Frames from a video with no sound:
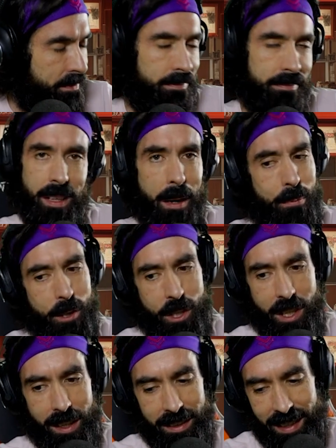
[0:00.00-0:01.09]
I
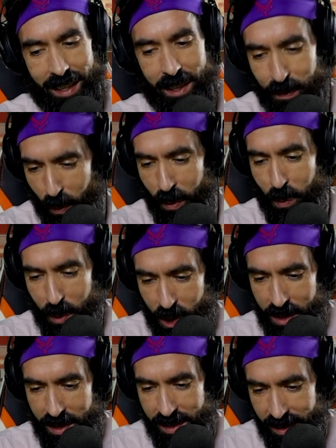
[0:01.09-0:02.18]
appreciate it. Thank you for the
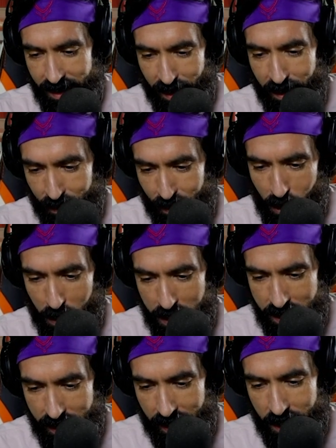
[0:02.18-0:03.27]
wishes. Of course.
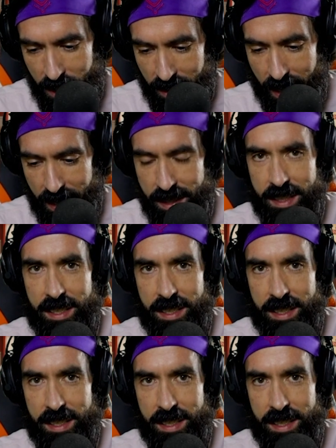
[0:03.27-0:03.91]
Thank you, guys.